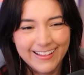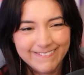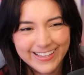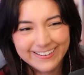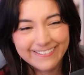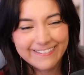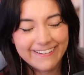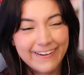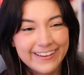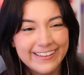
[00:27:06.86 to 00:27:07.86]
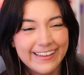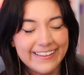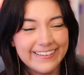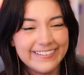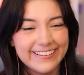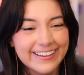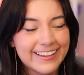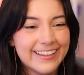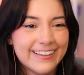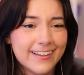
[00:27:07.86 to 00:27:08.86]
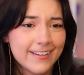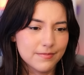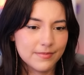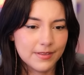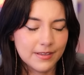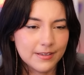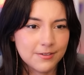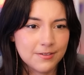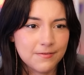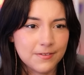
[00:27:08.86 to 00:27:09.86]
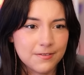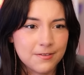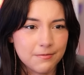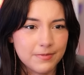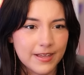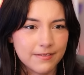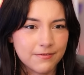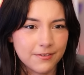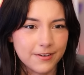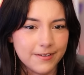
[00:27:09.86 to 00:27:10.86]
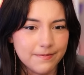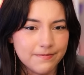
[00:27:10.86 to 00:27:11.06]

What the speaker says: can cry again. I just feel so bad for him.